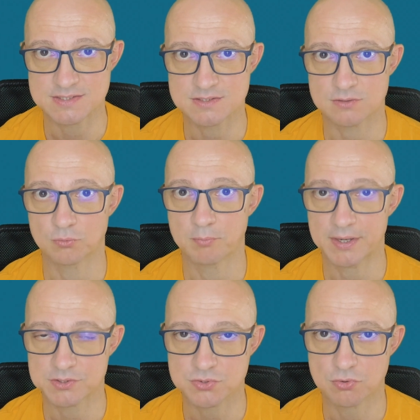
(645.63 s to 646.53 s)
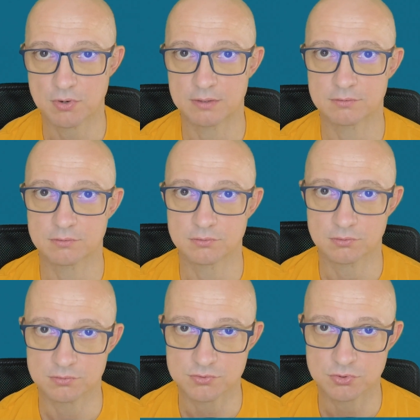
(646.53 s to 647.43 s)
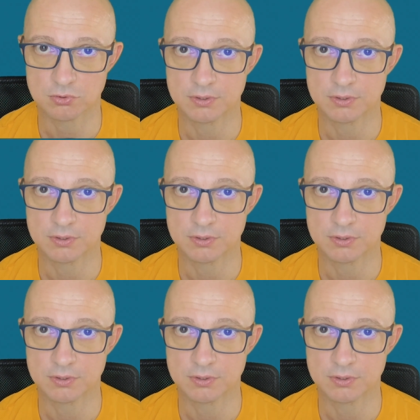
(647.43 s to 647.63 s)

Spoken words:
So make sure that you control